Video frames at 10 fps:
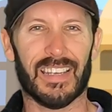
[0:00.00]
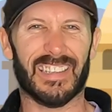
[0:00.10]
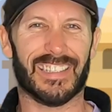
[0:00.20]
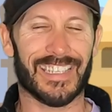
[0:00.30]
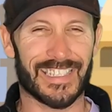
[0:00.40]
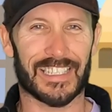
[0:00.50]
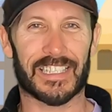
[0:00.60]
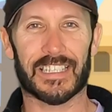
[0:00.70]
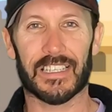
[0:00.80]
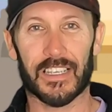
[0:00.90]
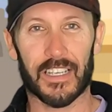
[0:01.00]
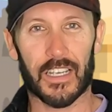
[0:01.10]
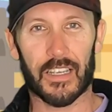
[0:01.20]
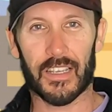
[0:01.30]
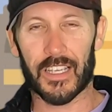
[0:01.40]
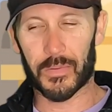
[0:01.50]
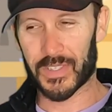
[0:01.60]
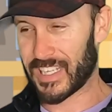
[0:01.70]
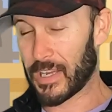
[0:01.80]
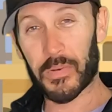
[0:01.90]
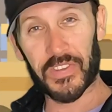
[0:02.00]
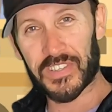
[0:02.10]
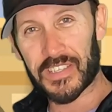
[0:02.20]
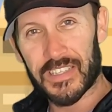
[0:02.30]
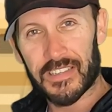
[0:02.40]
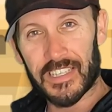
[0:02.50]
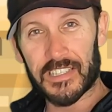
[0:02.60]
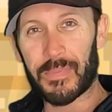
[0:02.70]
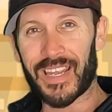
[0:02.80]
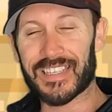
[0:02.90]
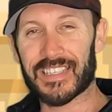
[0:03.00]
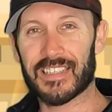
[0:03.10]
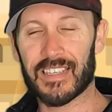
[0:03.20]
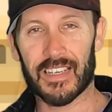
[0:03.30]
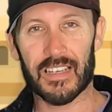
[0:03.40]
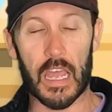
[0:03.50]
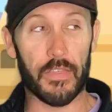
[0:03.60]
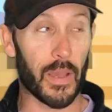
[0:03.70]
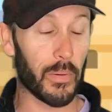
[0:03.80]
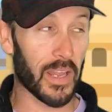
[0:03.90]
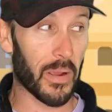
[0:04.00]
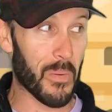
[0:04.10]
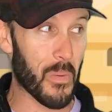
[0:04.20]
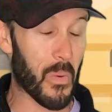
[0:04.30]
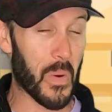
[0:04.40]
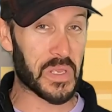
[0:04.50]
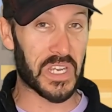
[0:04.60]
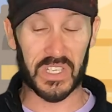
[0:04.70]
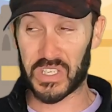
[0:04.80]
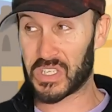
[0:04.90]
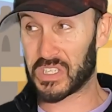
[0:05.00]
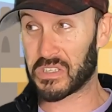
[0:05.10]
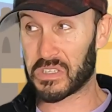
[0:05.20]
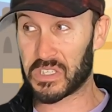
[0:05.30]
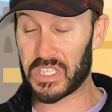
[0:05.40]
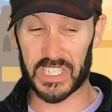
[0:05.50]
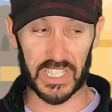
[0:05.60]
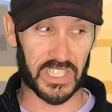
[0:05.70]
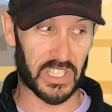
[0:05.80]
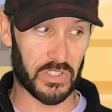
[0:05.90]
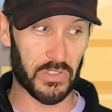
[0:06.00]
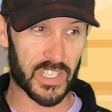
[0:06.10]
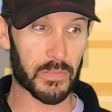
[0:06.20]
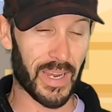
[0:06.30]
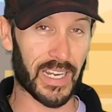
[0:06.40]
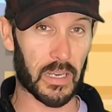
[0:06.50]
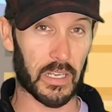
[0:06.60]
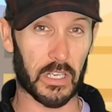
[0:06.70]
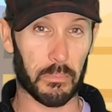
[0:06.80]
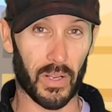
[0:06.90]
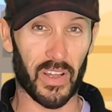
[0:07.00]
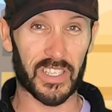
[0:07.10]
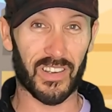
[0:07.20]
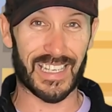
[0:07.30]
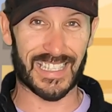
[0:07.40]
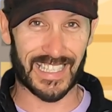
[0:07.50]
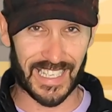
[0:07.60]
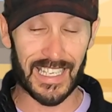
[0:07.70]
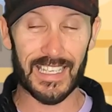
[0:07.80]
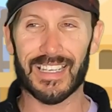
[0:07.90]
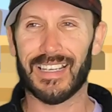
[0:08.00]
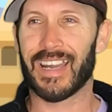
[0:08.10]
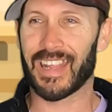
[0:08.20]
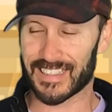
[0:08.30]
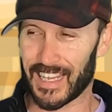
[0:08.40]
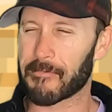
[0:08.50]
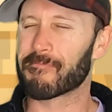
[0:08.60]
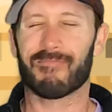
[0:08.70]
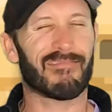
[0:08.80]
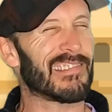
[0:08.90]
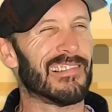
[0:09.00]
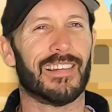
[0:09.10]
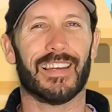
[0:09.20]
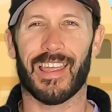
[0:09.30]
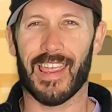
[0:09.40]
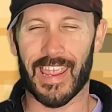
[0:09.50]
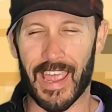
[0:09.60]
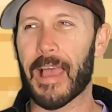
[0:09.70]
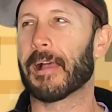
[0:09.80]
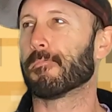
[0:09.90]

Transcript: And Jesus was there with his mates, and they were like, Jesus, did you just make a blind guy see? He's like, yeah.